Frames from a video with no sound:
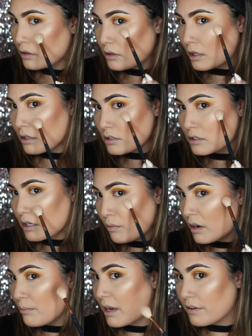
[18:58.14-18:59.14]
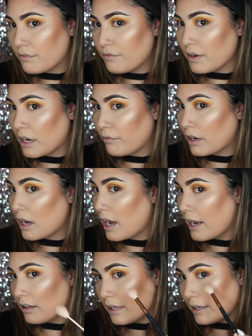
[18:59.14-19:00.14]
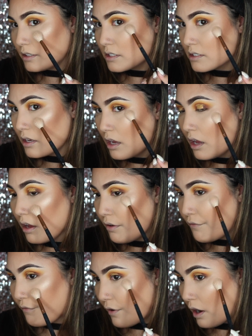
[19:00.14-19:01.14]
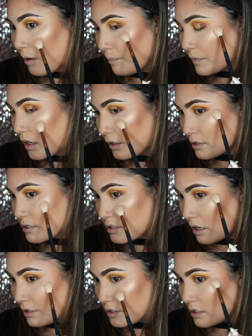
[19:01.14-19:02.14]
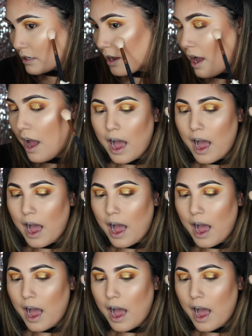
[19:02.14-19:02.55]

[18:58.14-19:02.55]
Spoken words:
This is like one of my favorite highlights from Anastasia.